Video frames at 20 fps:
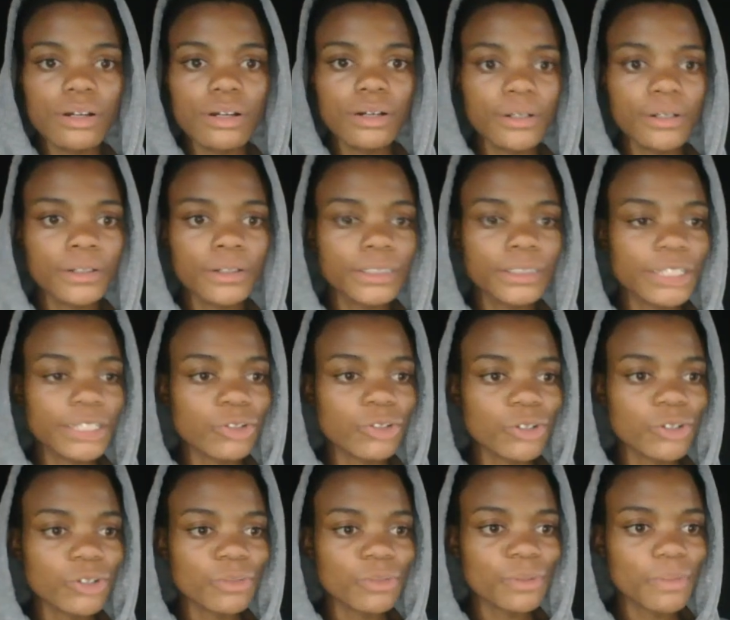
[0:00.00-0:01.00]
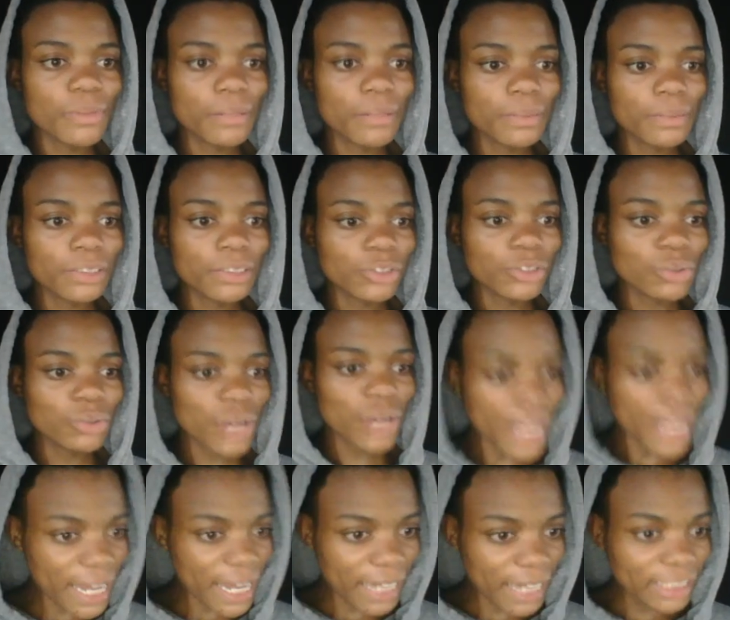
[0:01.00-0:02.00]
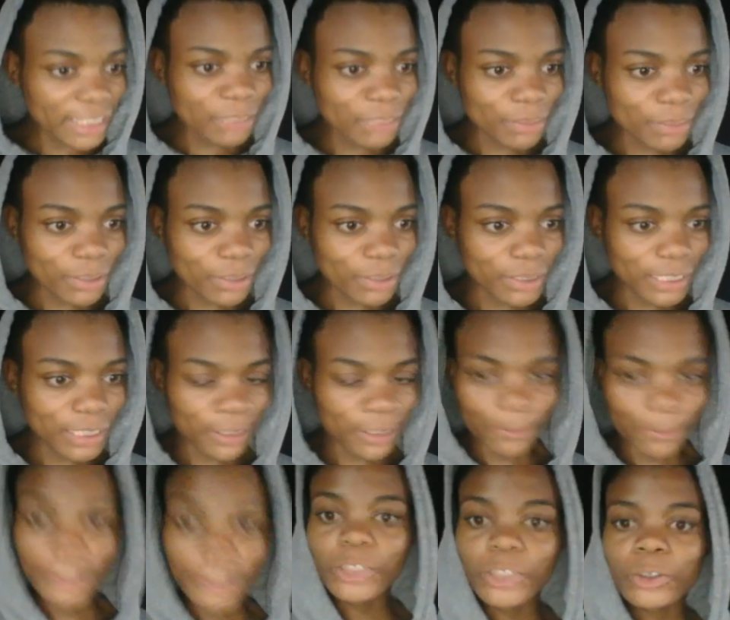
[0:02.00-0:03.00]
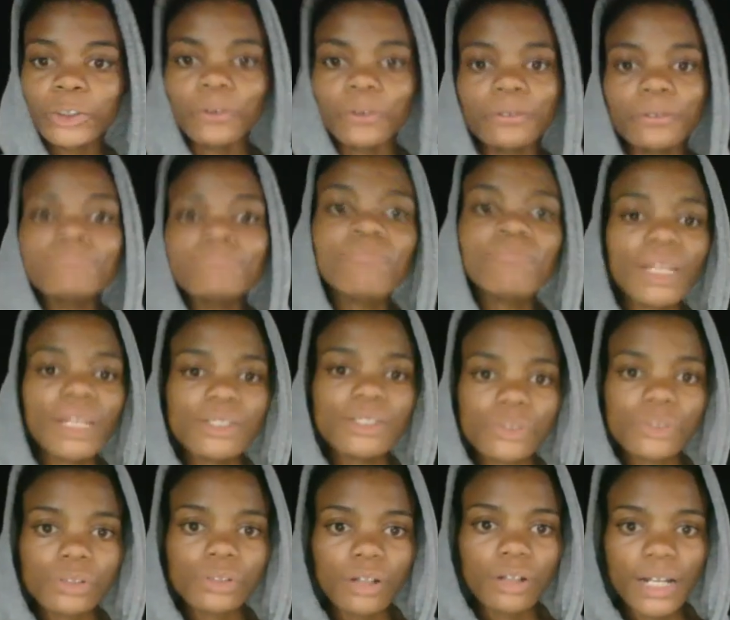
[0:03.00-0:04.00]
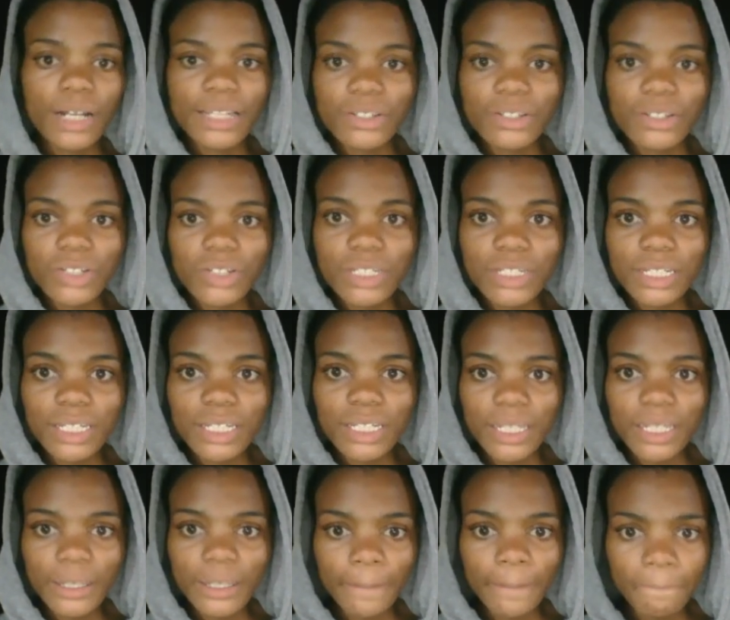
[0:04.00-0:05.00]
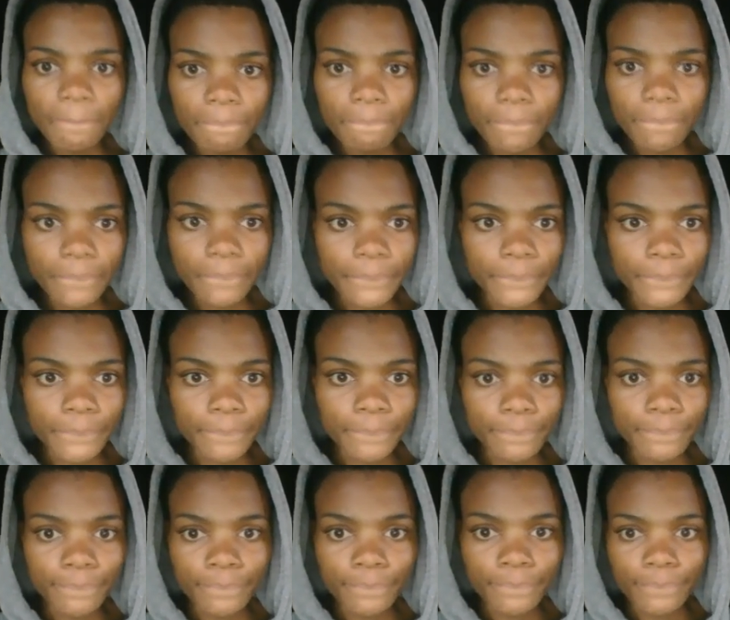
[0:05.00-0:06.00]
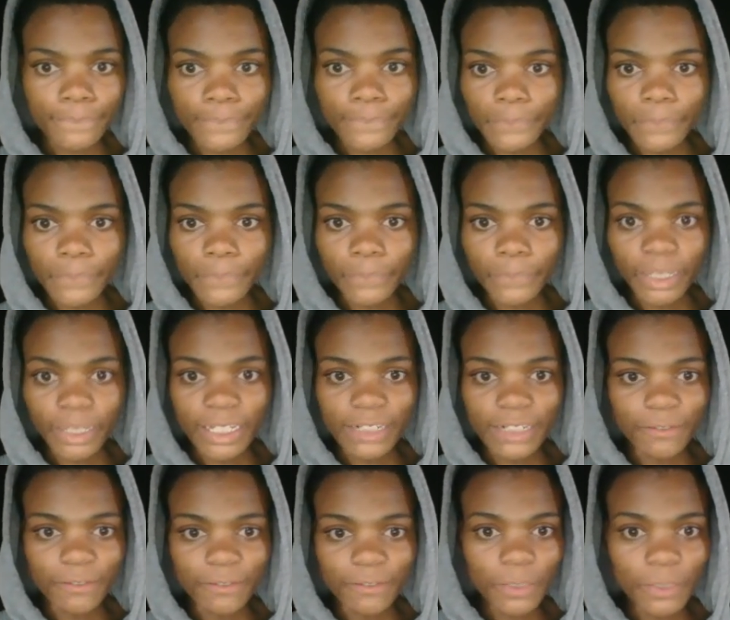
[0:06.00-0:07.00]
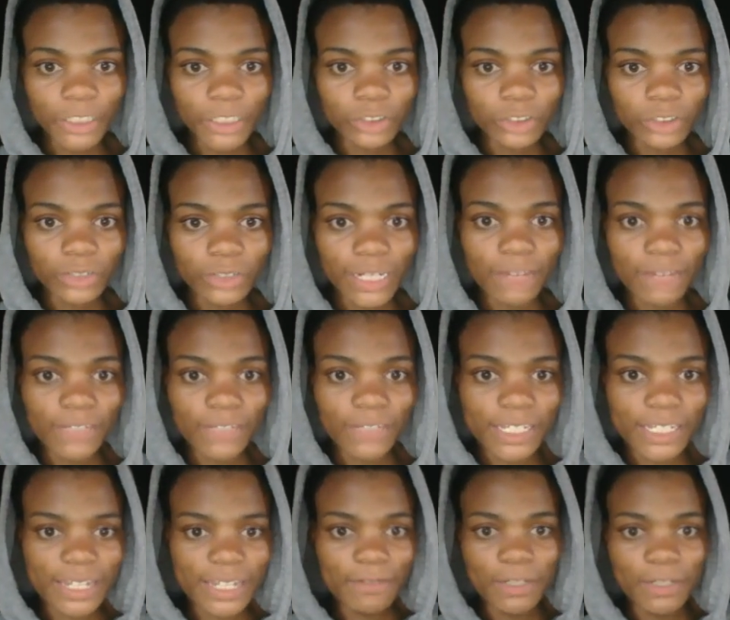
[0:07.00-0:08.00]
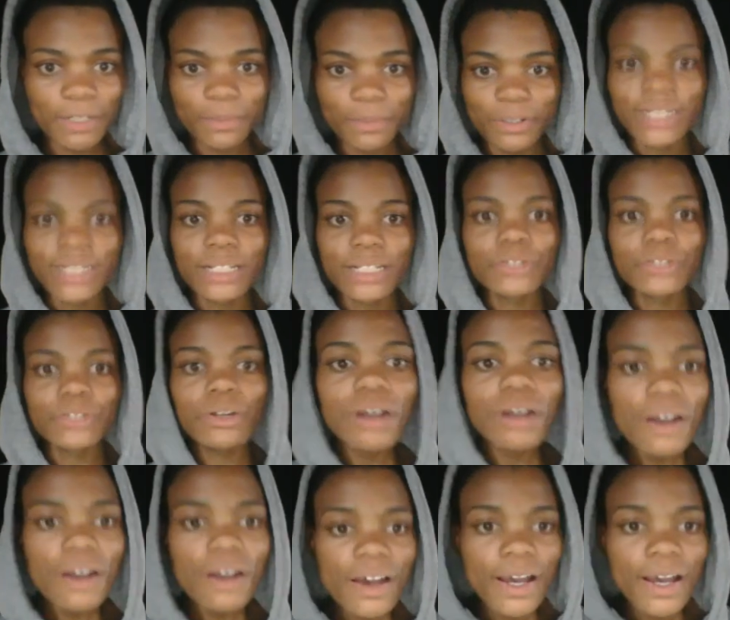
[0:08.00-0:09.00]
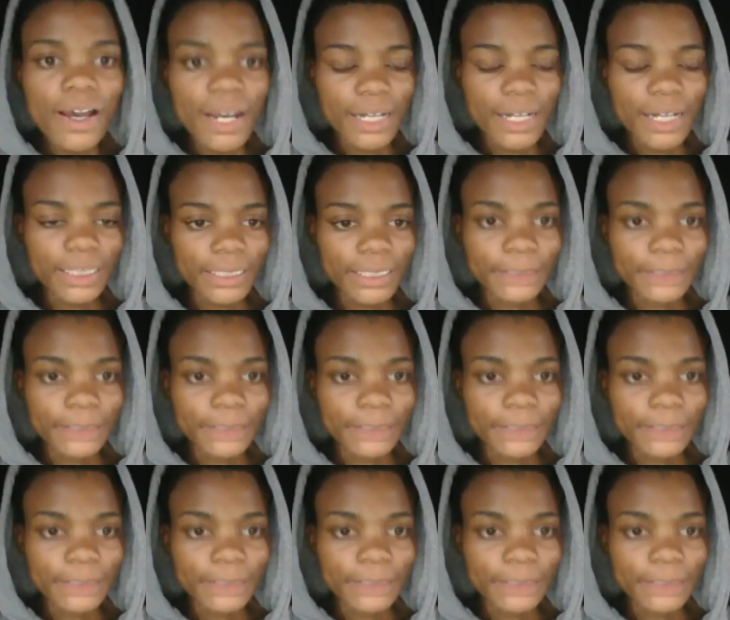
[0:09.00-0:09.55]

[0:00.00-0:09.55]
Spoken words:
that will be mapped to add the product function. So as you see here, in form action, you have the save the product. So, and